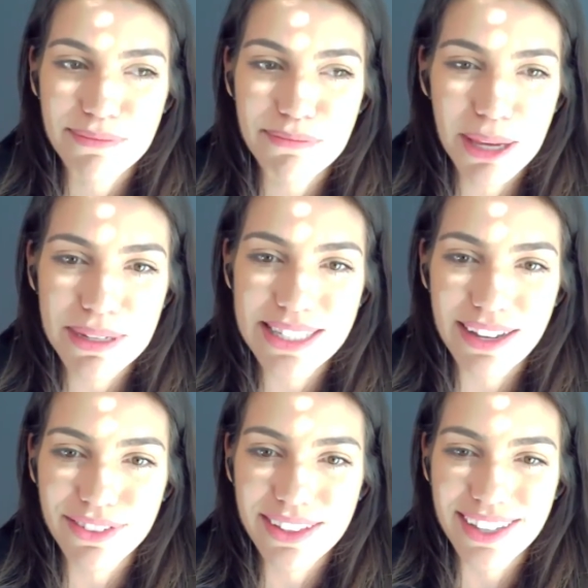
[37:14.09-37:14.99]
Maybe it's
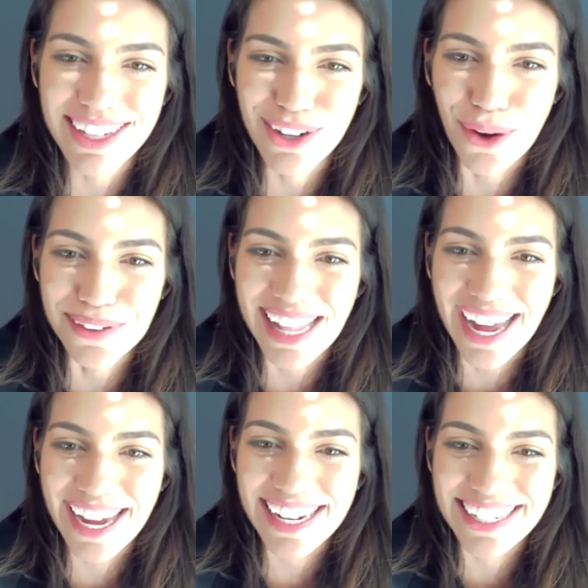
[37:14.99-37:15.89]
everything
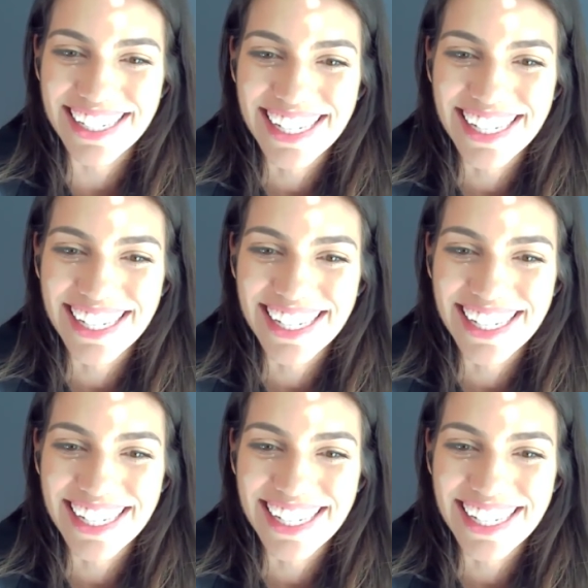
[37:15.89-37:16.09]
online.